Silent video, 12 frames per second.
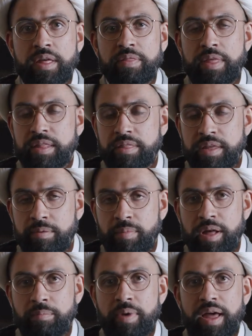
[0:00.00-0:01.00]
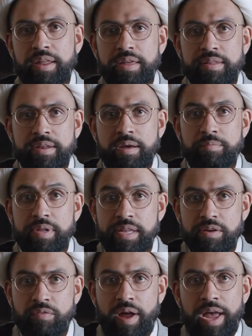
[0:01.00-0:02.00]
that the Imam Alayhi Salaam
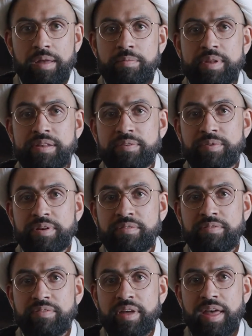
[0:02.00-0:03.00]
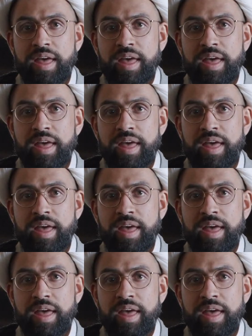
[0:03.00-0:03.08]
describes and sort of